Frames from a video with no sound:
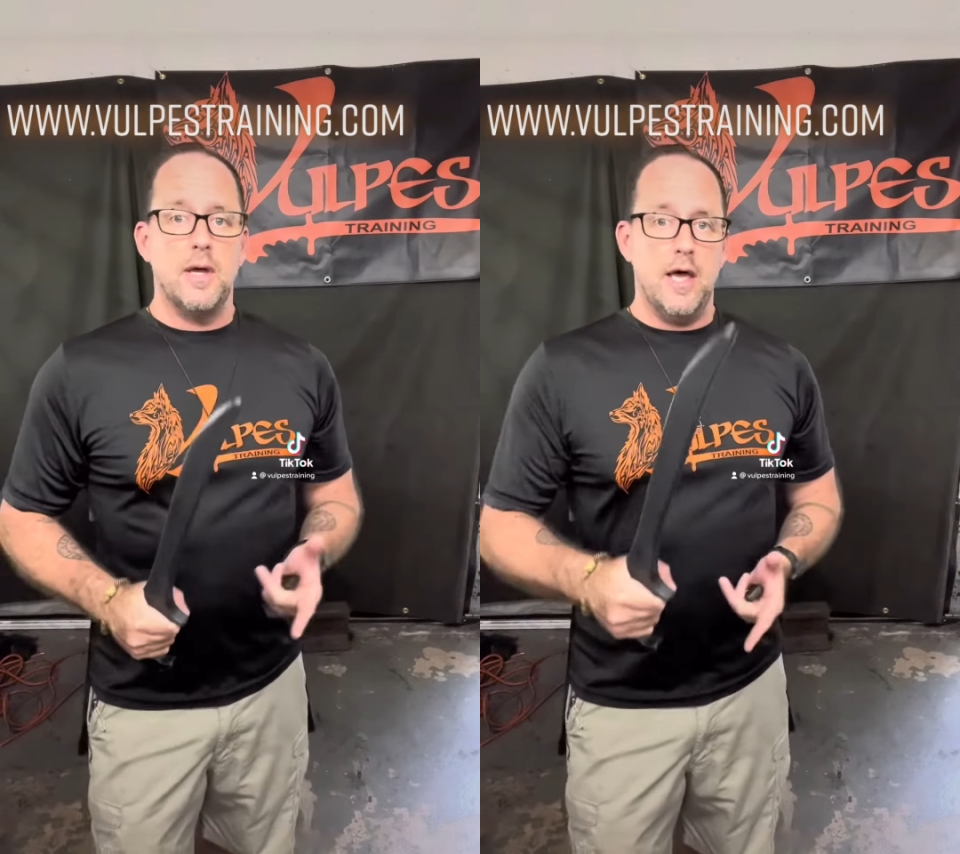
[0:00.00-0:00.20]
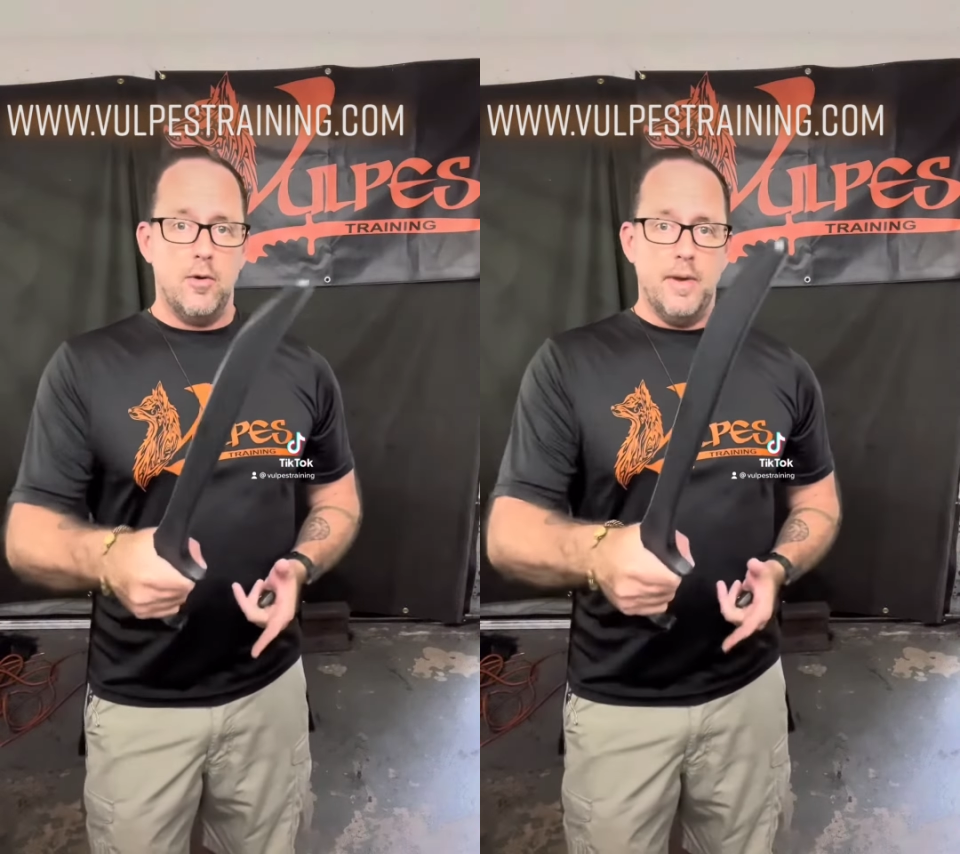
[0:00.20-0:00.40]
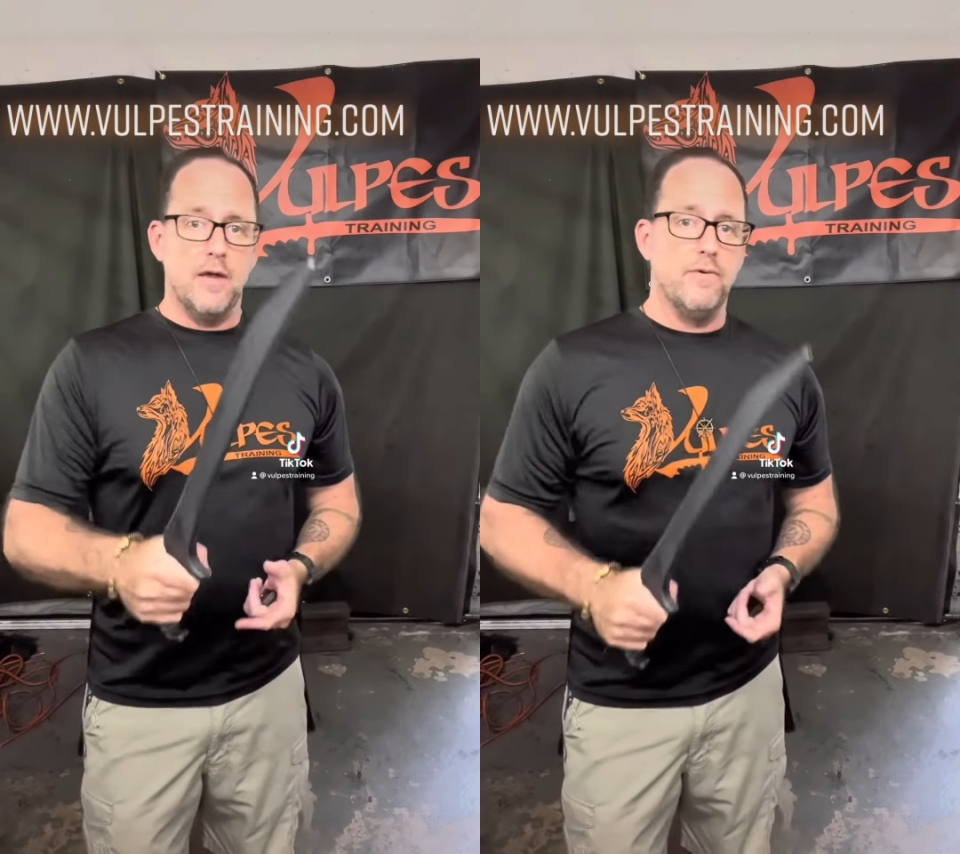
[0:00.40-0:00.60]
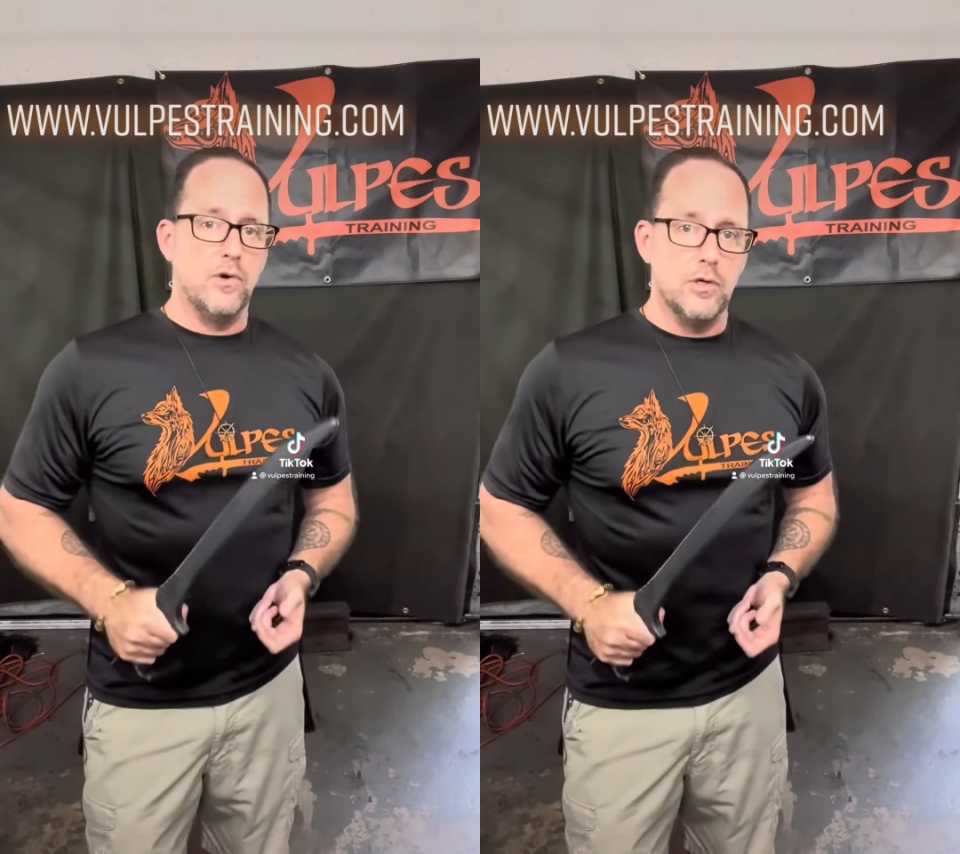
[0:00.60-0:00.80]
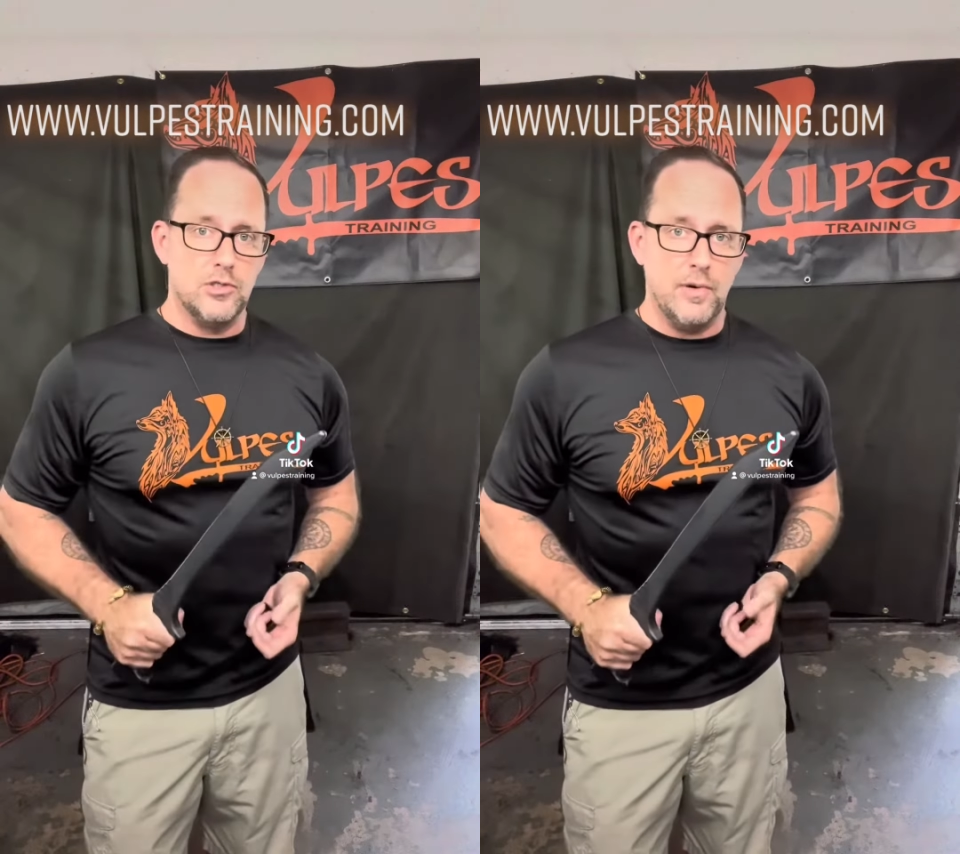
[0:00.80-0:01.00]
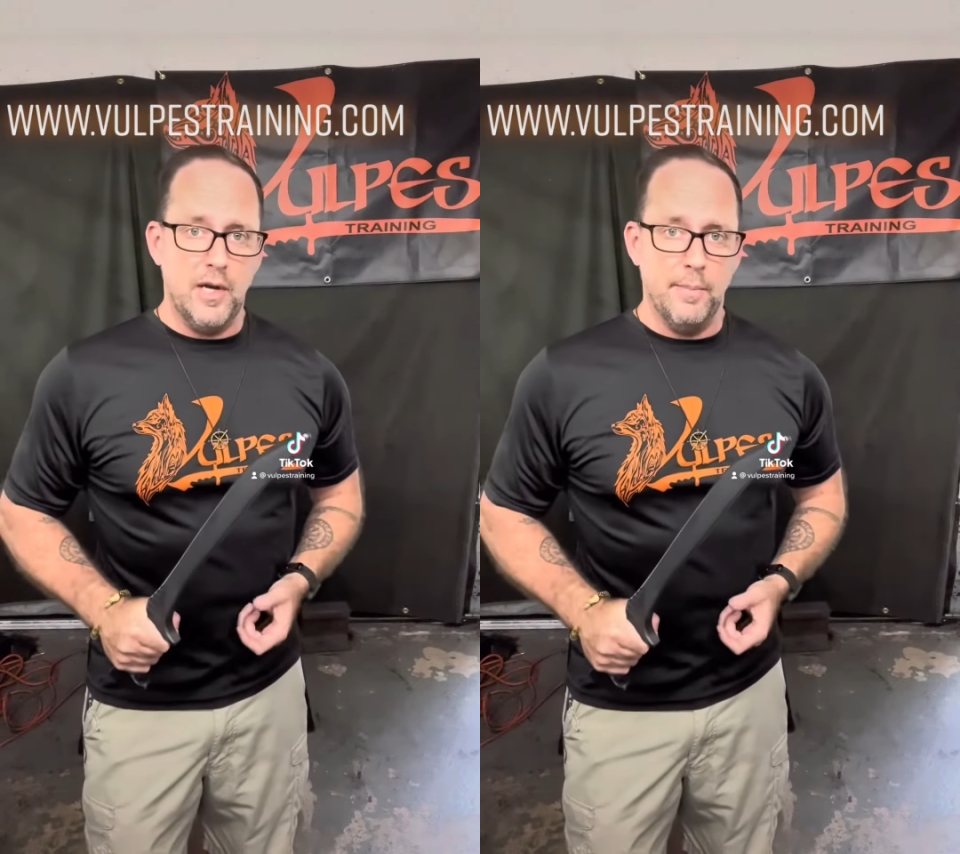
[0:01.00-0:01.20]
help make for good training